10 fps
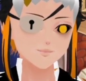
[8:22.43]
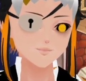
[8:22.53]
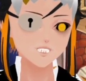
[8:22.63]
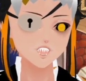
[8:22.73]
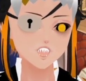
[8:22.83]

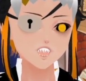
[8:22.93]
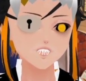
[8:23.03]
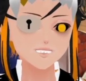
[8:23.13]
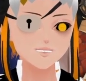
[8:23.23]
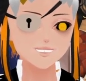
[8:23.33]
Oh,
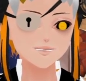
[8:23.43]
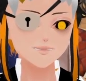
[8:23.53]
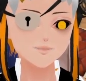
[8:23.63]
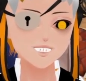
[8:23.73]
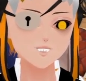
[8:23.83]
Horn of
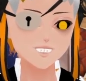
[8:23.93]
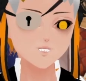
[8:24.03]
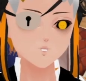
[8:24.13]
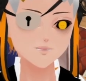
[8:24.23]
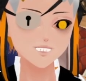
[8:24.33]
Ancient could
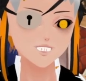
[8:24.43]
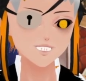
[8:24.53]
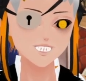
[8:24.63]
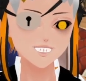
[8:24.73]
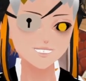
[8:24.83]
do
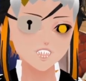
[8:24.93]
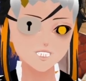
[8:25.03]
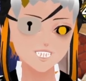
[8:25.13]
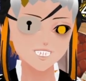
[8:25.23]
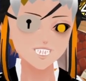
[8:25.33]
something. Yeah,
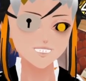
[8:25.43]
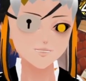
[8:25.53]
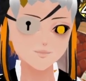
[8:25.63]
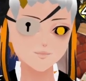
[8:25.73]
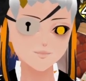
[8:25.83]
that could...
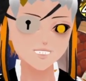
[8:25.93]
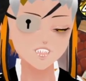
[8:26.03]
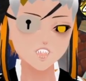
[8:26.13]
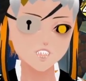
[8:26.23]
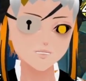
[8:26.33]

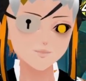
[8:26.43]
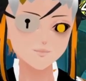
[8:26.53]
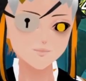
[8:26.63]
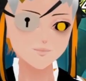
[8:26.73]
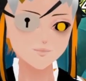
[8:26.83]

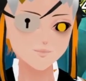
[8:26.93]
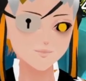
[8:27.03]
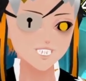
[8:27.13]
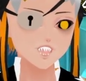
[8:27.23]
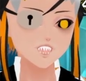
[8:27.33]
Oh,
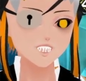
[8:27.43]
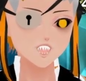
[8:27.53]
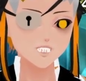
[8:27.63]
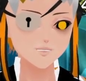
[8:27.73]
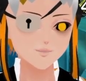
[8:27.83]

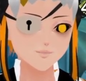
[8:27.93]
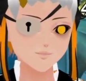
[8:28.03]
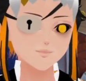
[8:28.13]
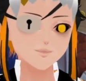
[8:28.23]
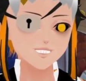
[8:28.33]
well...
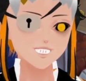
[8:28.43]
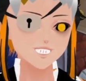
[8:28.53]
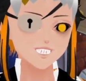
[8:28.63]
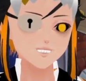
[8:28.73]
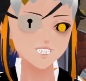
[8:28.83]

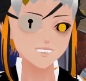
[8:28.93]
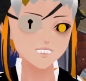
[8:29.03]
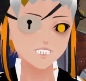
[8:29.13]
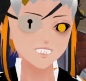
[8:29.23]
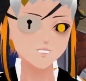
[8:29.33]
That could have been a
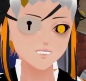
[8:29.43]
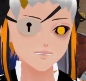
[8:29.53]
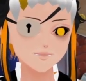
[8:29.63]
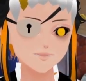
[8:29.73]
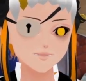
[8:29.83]
lot
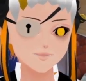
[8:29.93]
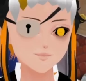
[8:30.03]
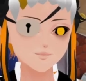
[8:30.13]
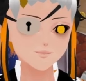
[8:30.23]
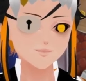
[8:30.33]
worse.
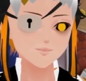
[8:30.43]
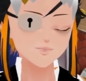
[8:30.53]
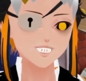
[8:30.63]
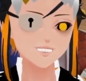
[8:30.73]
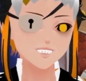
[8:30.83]

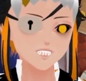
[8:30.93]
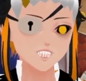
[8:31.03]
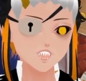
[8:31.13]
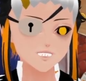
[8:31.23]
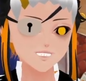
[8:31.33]
I don't
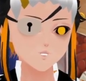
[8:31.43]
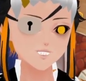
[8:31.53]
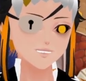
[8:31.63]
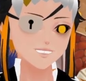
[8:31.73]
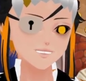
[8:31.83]
know if we
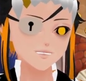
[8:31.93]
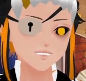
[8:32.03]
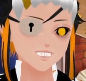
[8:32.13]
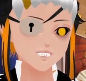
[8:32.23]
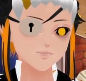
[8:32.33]
win next
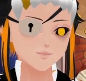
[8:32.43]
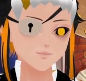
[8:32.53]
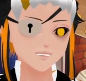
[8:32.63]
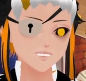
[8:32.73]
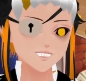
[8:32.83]
turn. I'm
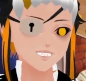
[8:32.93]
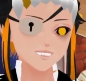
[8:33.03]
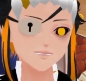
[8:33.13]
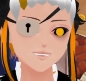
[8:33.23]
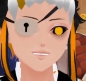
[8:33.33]
pretty
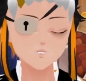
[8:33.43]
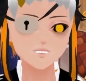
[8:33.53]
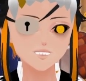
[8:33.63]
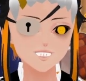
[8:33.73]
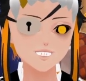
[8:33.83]
sure
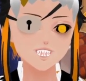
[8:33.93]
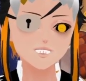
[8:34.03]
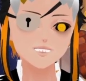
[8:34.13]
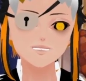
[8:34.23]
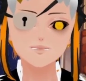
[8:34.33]
they are
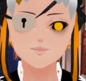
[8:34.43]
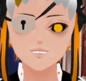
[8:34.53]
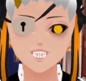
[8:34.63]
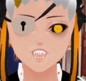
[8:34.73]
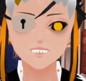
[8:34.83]
just
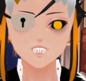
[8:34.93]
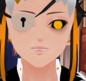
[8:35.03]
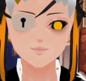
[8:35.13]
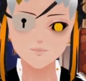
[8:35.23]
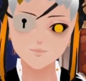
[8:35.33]

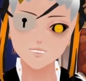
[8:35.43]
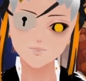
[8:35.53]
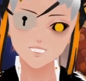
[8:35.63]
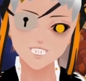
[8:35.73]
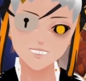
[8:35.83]
boned,
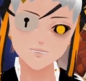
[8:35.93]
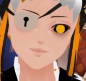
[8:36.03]
but